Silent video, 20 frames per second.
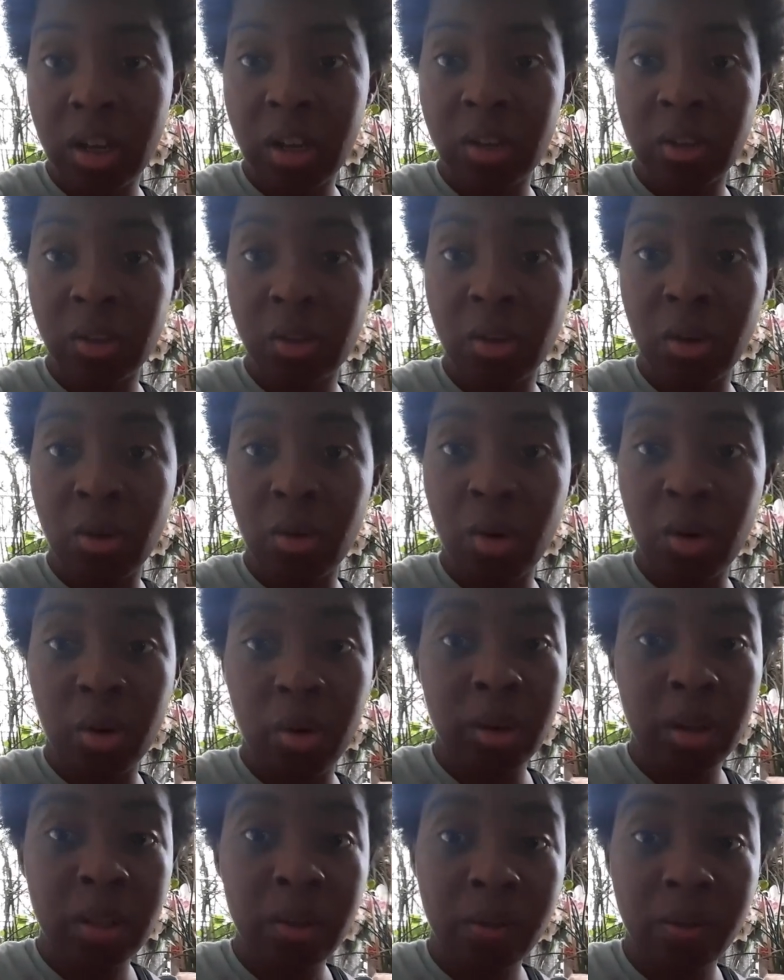so
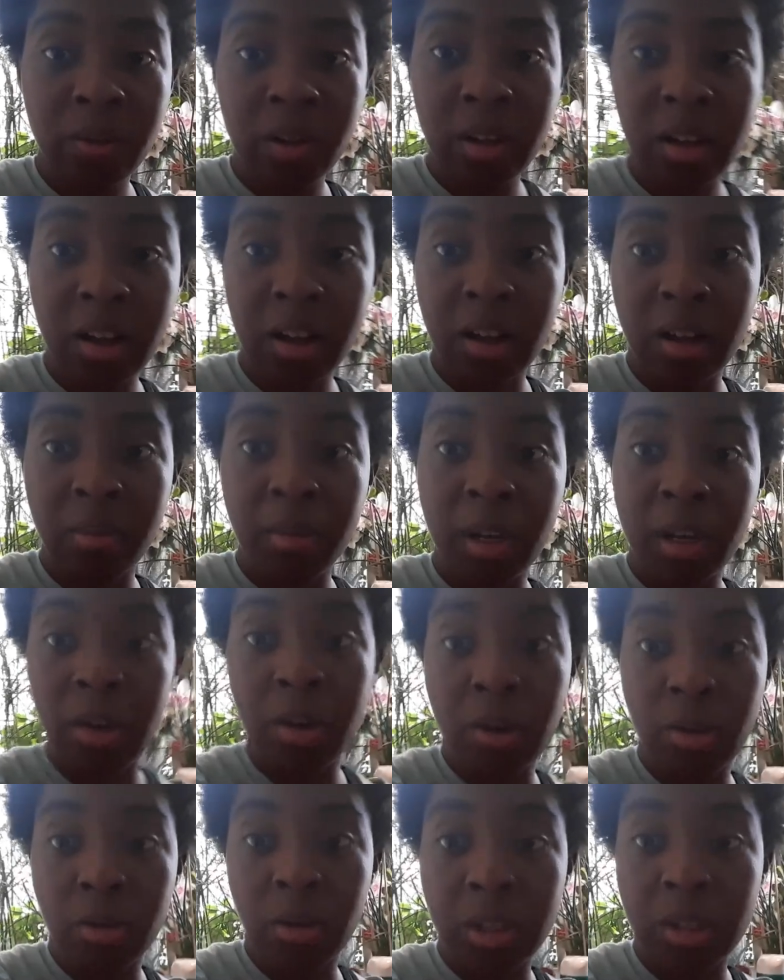hurry the fuck up and
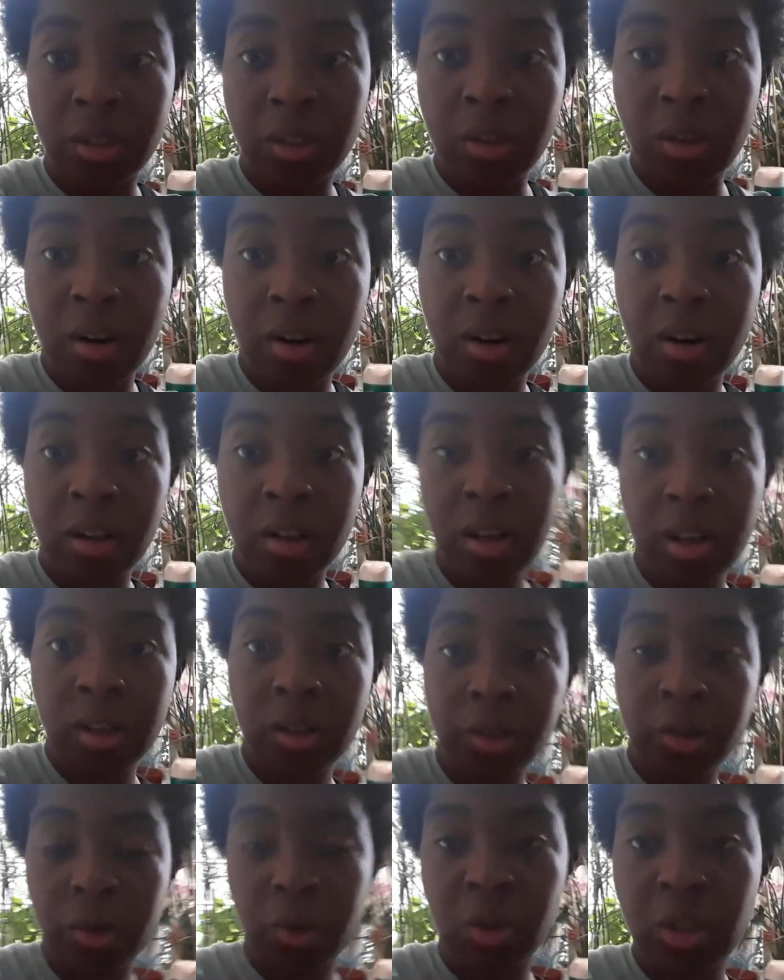go to his car."
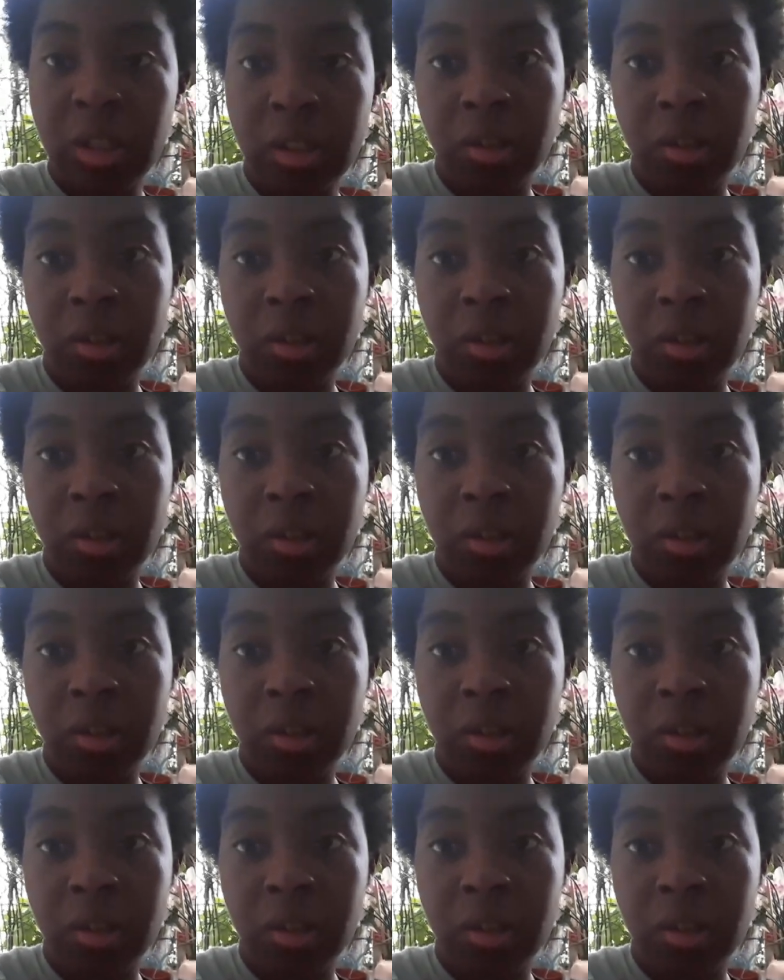So she